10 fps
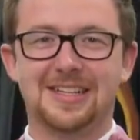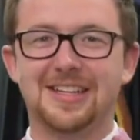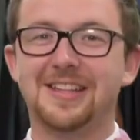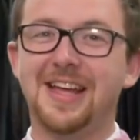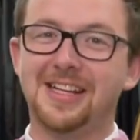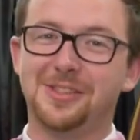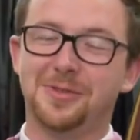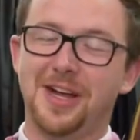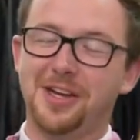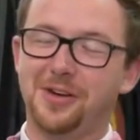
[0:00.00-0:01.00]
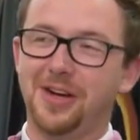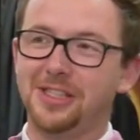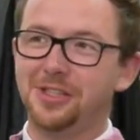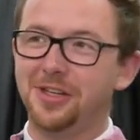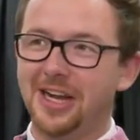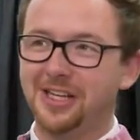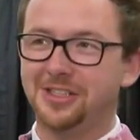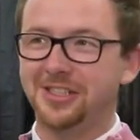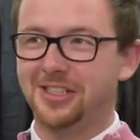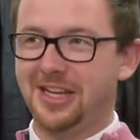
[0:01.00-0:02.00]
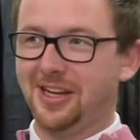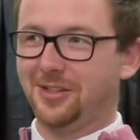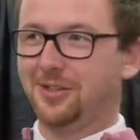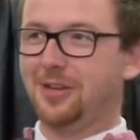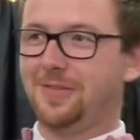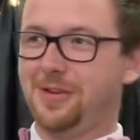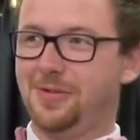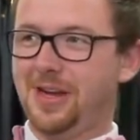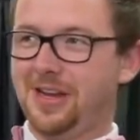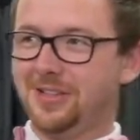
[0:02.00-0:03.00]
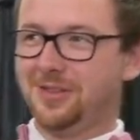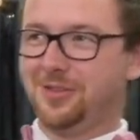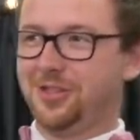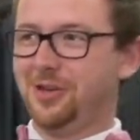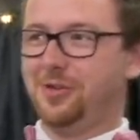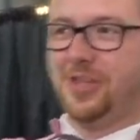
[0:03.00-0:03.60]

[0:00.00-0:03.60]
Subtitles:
That's right, Grace. You can actually take a look off to your right. Nelson will show you.